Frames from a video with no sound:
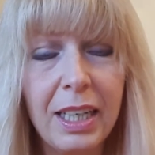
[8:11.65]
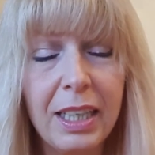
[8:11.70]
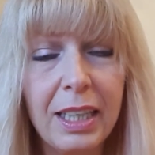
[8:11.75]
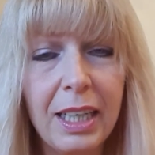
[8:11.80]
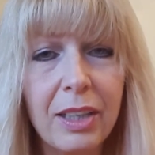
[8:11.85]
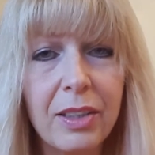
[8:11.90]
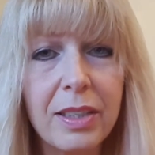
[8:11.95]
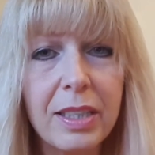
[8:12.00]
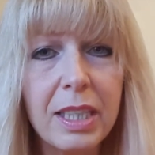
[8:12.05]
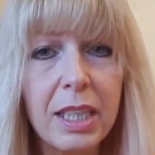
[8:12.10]

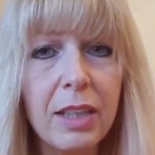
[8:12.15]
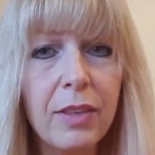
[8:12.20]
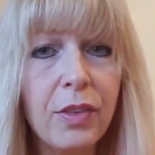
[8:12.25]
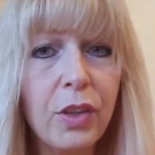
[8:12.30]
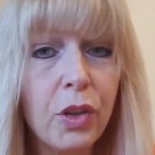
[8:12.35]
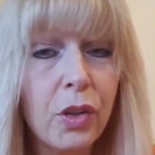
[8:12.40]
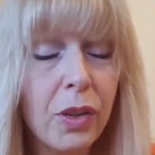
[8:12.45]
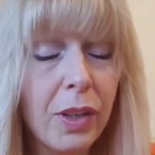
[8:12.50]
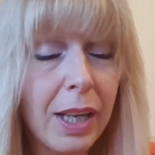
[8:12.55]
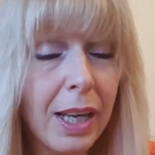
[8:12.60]
Now see if
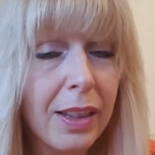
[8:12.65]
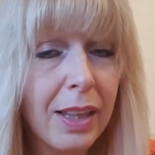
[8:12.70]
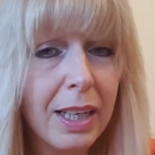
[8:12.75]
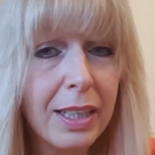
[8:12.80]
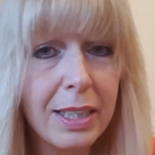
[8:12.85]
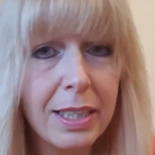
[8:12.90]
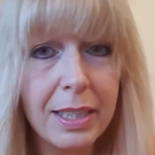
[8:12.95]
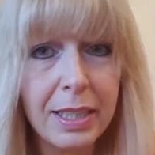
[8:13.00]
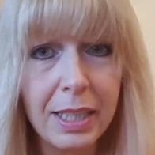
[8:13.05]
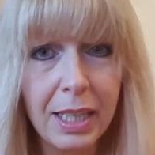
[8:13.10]
you can get that
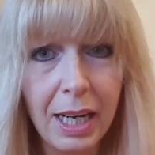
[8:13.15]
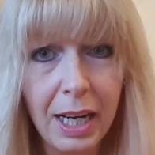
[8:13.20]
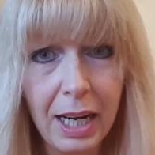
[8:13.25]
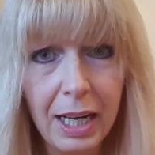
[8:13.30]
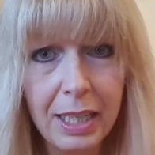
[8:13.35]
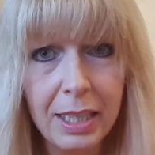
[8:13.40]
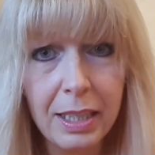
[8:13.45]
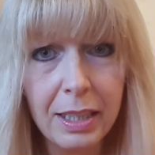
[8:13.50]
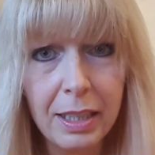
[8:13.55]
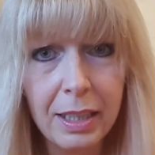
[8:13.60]

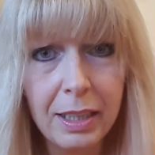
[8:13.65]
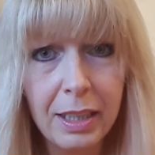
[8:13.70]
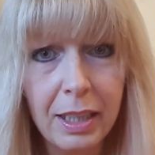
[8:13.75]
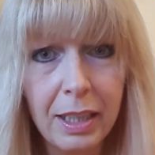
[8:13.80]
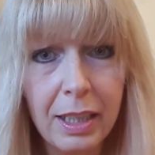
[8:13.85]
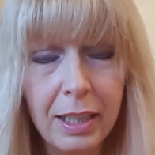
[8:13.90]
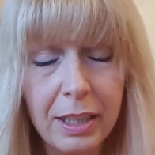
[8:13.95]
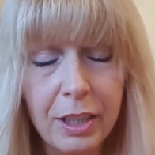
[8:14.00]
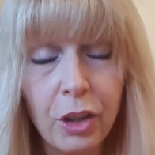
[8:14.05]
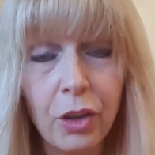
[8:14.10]

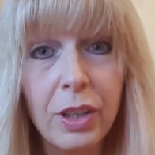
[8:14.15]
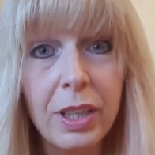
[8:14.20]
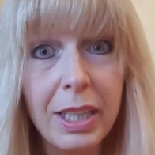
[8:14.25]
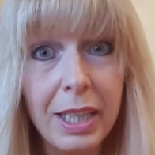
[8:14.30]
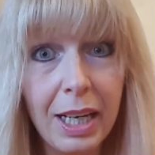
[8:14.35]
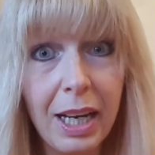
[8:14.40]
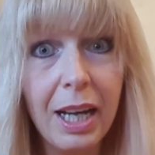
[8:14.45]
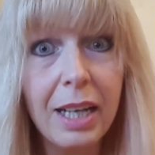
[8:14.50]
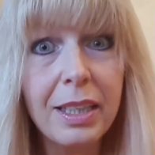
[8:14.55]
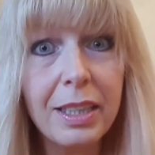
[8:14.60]

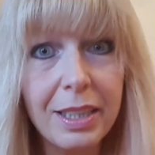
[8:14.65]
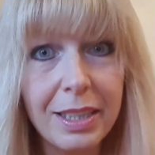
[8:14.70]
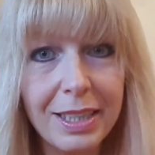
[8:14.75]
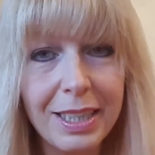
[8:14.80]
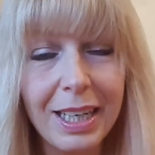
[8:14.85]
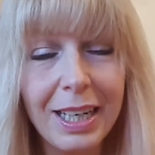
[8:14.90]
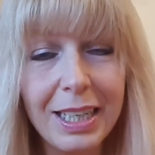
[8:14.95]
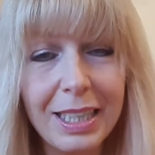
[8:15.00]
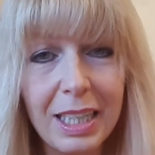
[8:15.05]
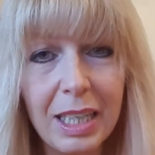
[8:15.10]
the
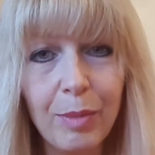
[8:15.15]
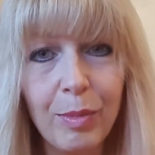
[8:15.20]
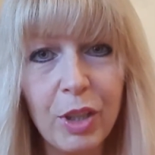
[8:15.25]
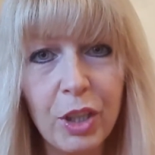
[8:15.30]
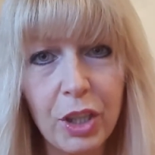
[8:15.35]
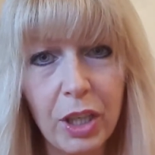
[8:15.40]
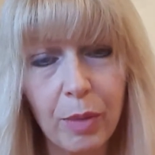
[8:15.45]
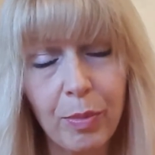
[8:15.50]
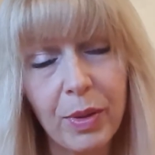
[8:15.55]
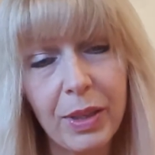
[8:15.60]
undesired
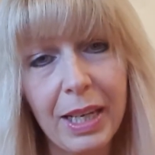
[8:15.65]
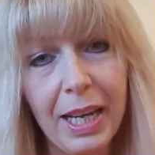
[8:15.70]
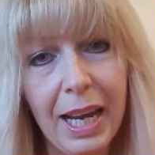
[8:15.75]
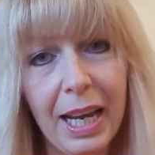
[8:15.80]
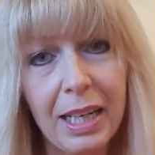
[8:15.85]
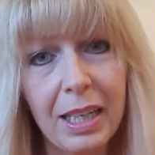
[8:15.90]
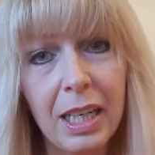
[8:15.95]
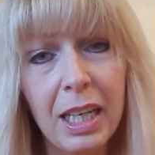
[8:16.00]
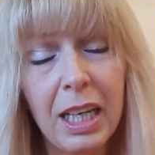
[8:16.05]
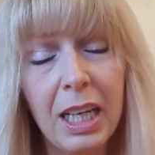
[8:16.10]
image up
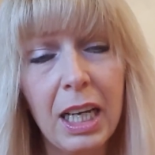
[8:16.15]
again.